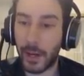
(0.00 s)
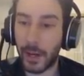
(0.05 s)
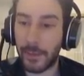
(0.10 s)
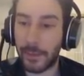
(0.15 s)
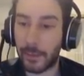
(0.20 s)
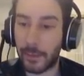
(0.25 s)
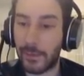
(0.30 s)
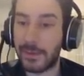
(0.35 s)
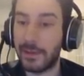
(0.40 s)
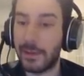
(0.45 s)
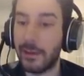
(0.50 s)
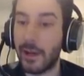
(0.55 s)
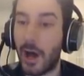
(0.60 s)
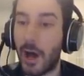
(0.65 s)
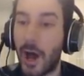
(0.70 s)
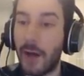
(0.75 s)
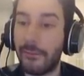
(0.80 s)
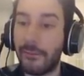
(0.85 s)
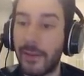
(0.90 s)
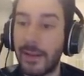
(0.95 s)
And then Resilient
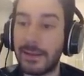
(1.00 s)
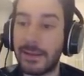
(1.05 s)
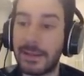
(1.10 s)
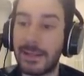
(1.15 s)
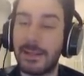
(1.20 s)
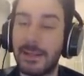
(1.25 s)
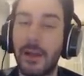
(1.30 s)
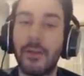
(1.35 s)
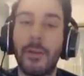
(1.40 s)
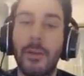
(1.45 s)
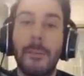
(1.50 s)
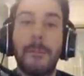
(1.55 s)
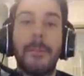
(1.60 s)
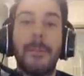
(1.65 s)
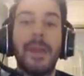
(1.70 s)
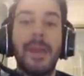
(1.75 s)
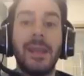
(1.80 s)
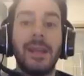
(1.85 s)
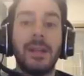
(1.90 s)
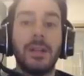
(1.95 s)
Offense is another
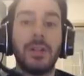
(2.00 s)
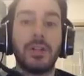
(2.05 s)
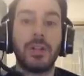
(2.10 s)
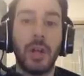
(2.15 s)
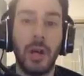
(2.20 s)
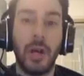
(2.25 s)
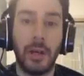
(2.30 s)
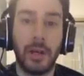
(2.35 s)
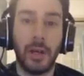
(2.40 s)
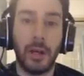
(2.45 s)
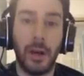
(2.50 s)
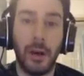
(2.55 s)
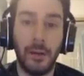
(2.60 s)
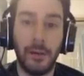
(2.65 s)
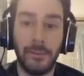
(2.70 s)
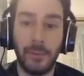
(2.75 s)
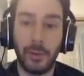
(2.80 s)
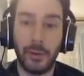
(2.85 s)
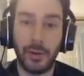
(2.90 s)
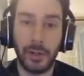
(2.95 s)
big chunk
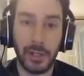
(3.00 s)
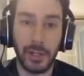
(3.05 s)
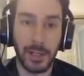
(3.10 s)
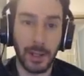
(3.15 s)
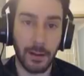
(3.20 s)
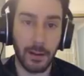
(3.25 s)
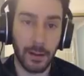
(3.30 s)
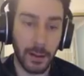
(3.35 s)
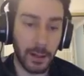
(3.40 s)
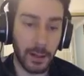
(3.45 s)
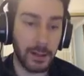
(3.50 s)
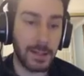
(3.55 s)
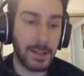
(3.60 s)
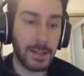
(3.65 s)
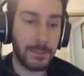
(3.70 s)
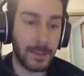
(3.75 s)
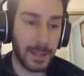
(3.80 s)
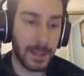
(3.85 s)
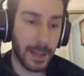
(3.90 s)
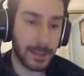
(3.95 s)
of her
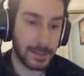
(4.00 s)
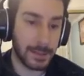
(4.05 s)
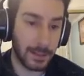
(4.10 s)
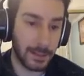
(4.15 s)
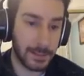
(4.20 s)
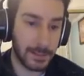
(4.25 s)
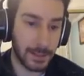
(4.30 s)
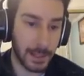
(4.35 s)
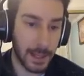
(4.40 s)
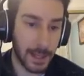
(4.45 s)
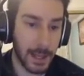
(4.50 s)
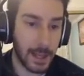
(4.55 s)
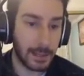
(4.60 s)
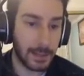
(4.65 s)
DPS. Now let's see.